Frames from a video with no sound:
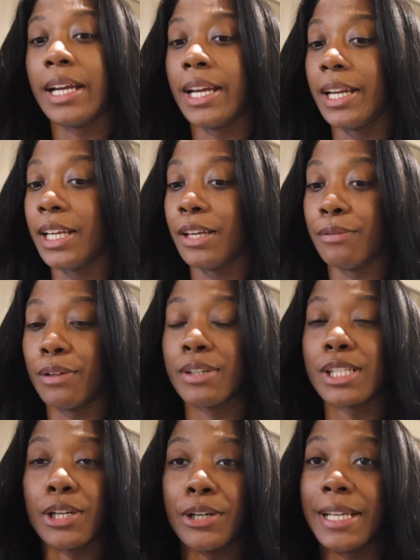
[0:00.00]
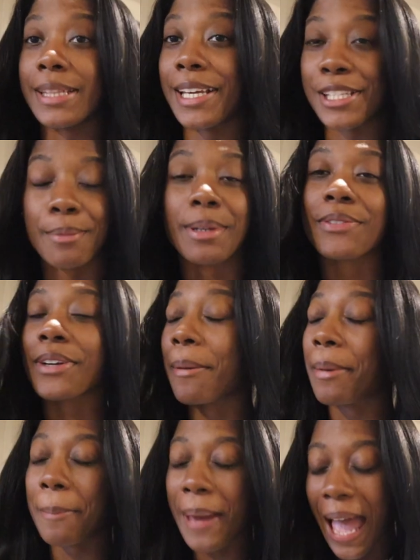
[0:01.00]
And if you're returning, thanks so much for
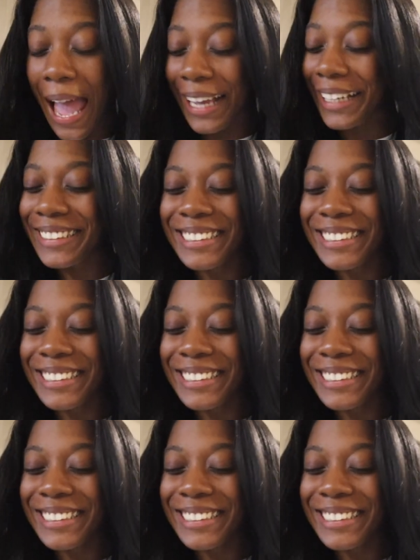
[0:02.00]
coming back.